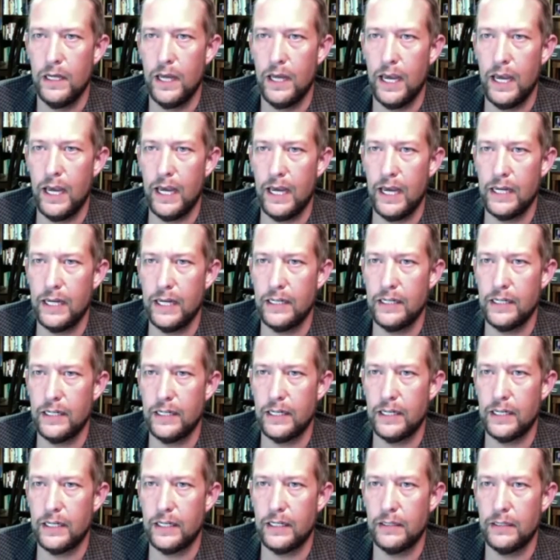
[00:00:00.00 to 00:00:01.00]
And
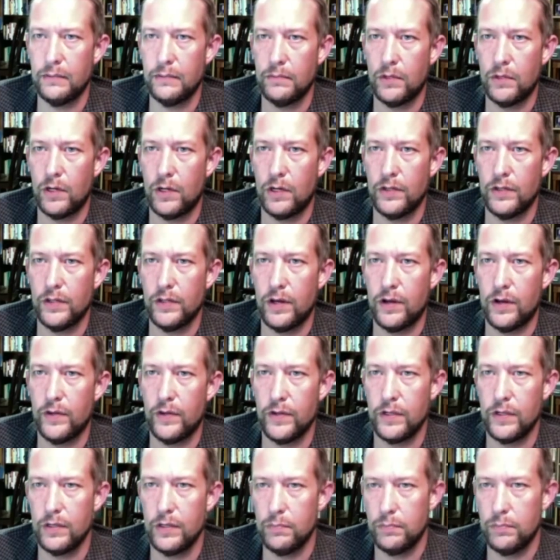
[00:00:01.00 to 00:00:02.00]
on
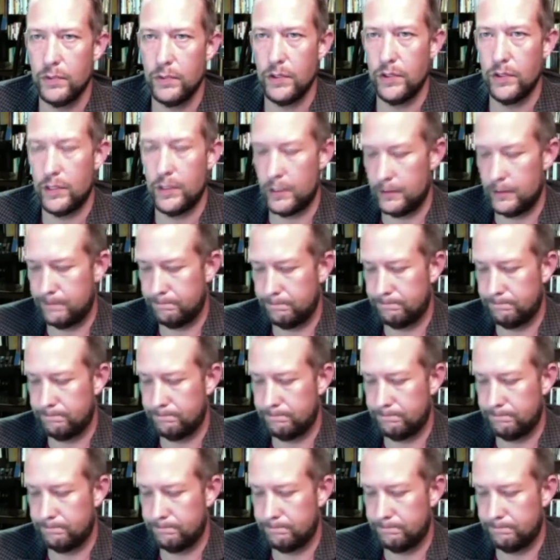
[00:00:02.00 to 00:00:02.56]
the computer.